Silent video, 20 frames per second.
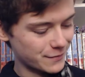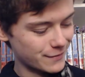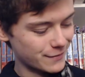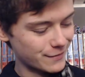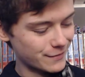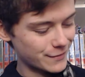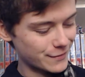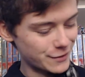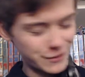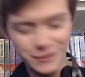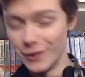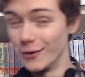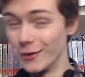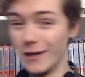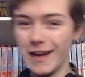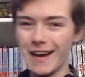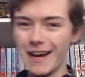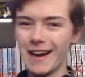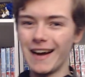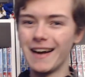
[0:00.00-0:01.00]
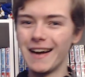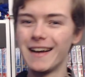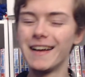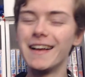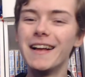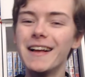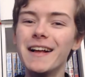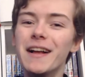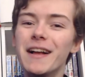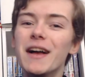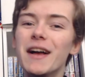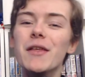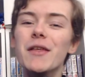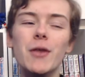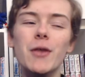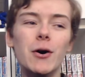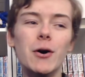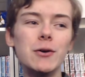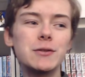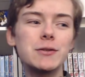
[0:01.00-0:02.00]
So yeah,
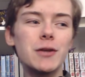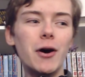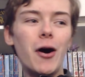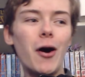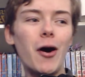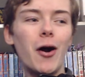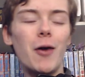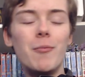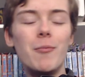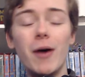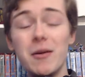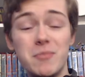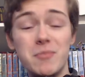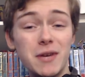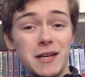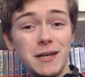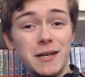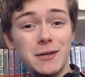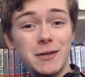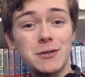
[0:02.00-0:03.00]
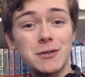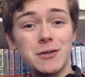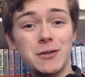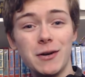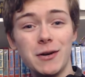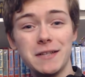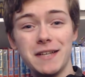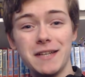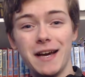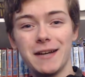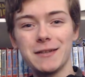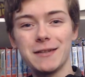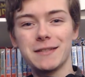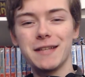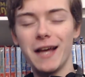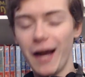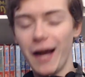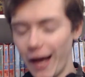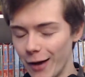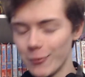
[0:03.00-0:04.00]
those are my beginner shonen titles
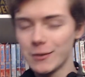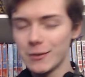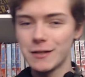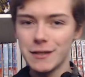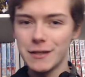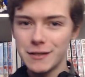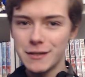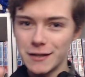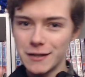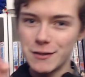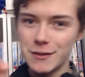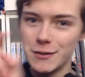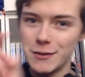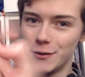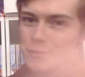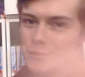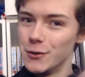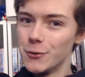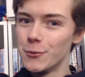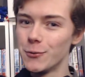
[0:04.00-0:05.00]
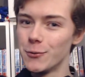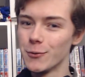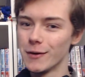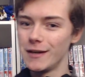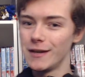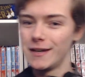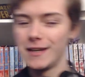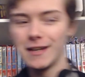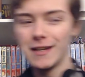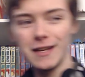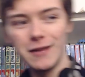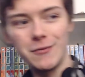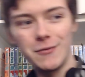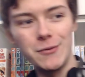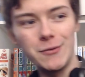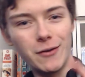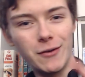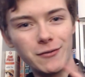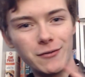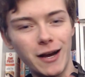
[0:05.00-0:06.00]
that I would suggest you reading if
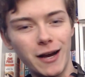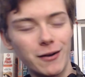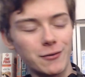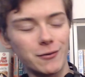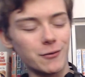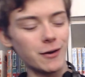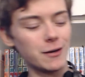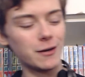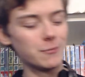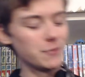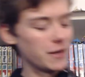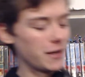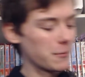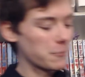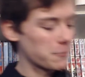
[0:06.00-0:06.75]
you have not read them yet.